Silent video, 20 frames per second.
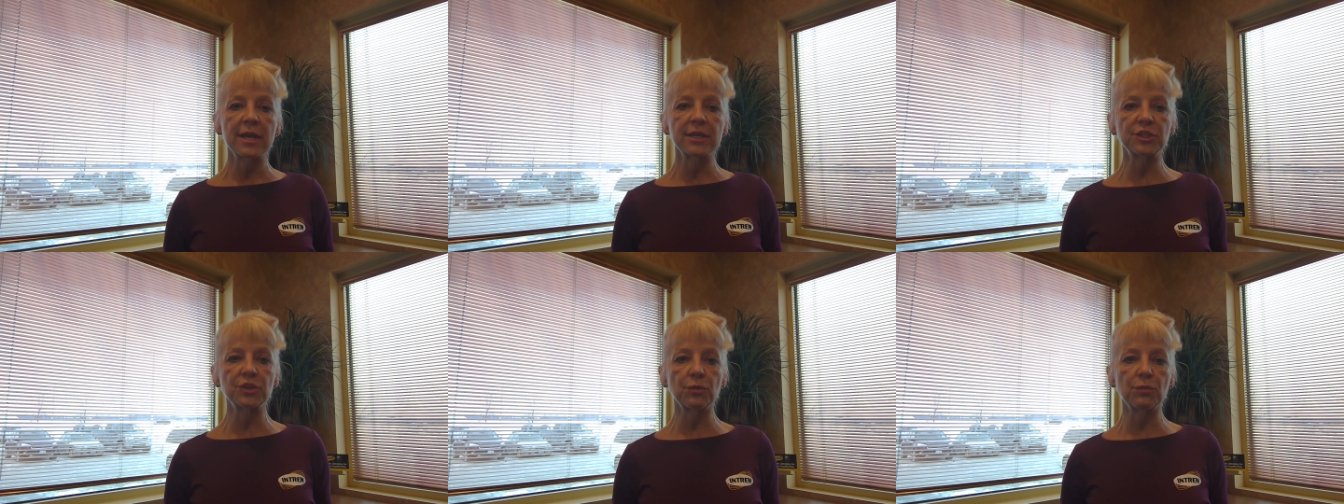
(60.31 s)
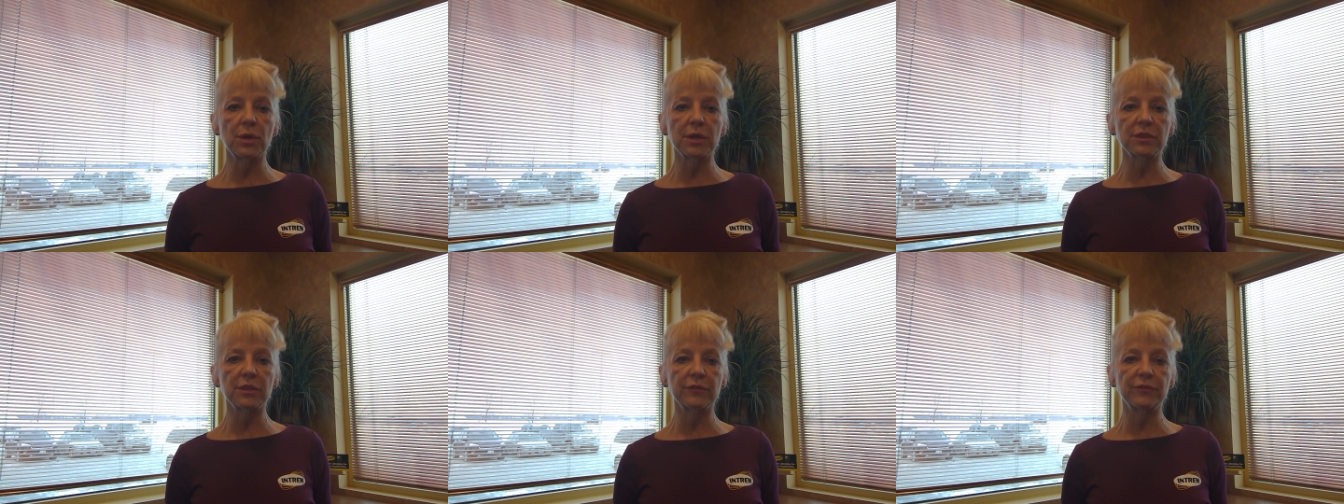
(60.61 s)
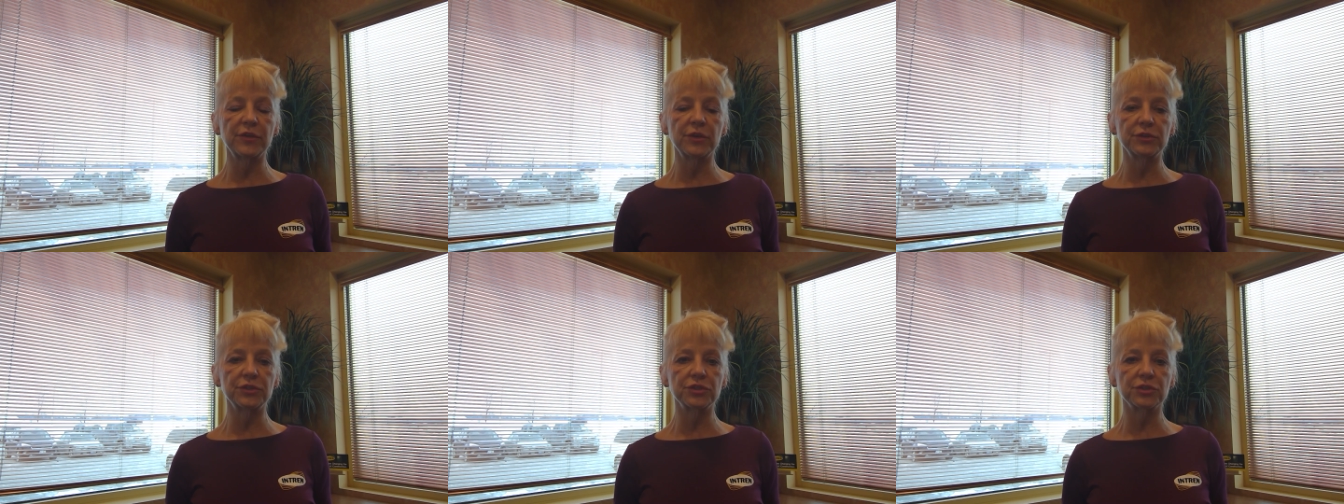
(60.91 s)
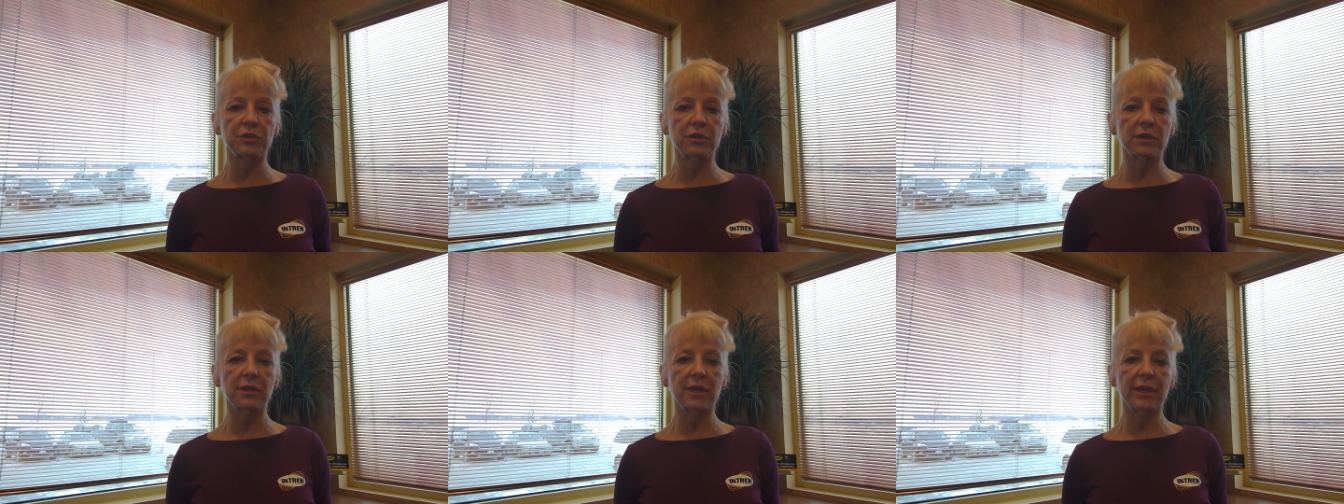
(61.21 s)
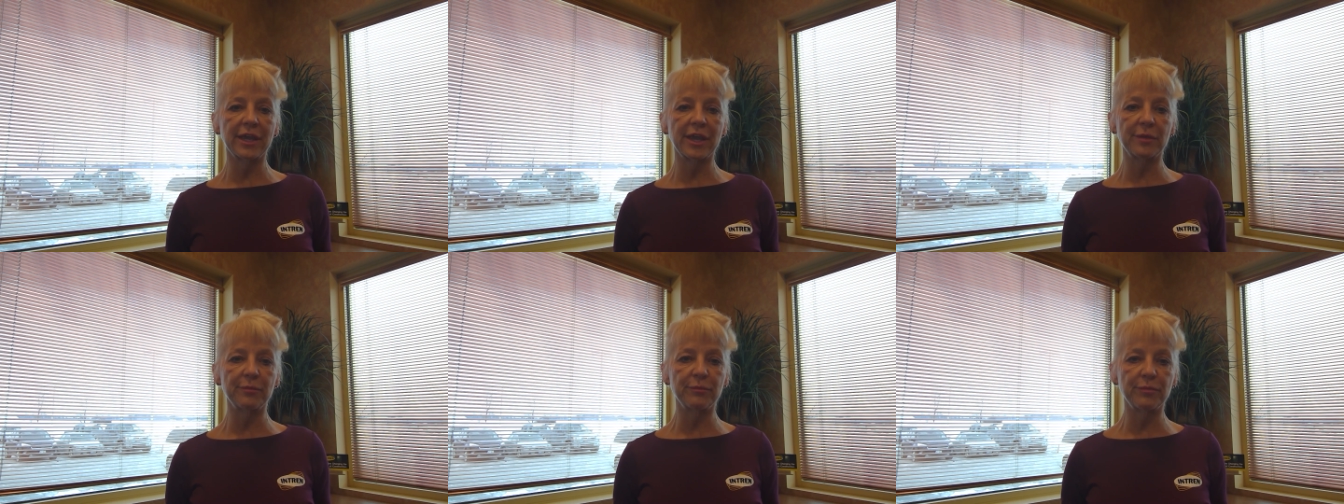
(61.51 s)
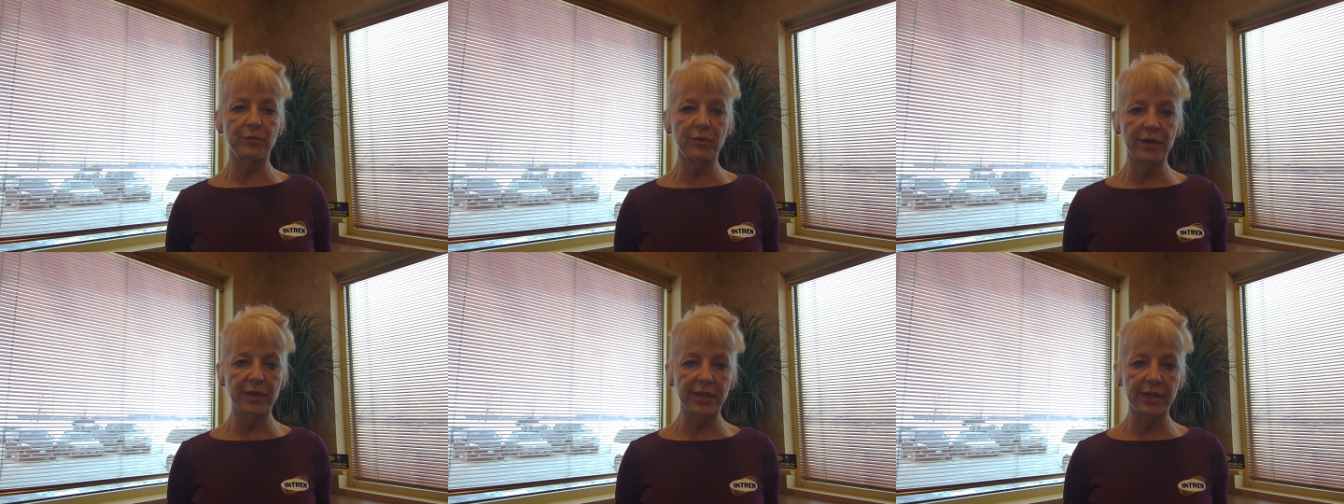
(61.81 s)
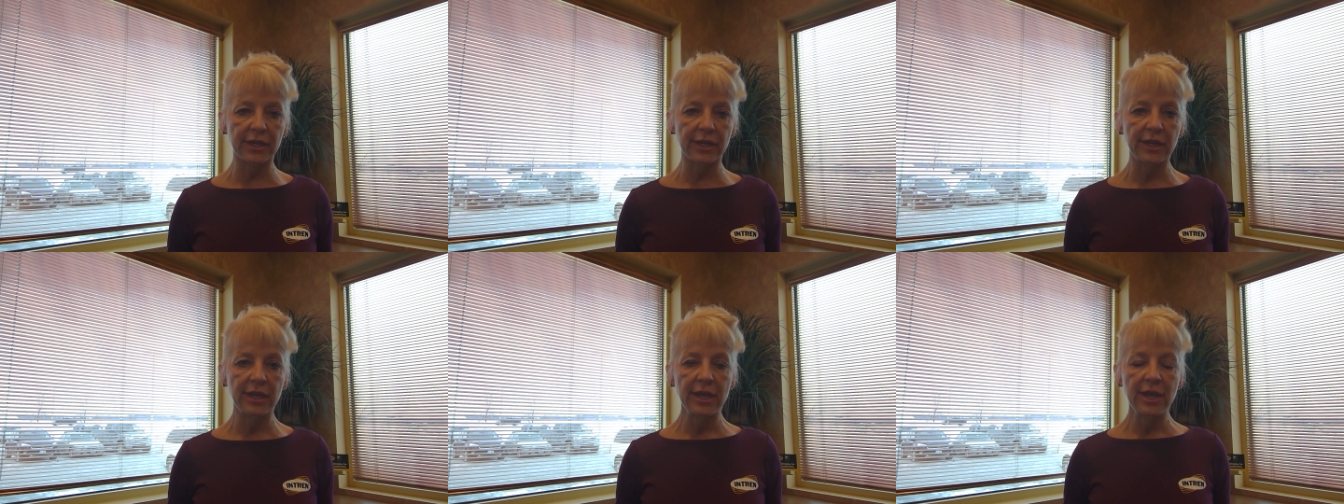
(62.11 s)
into what the future can
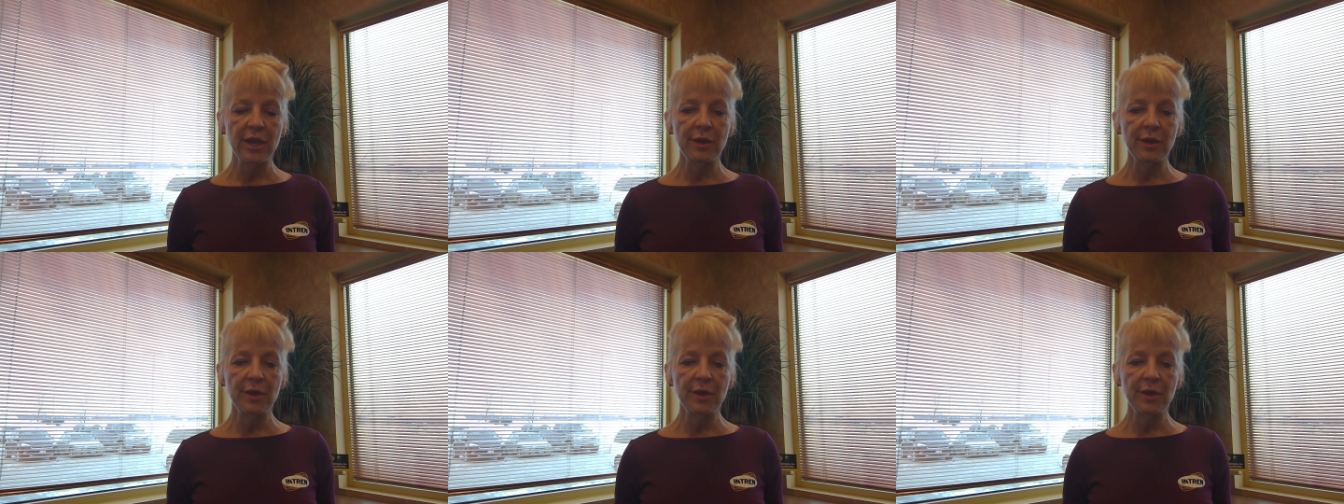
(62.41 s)
bring.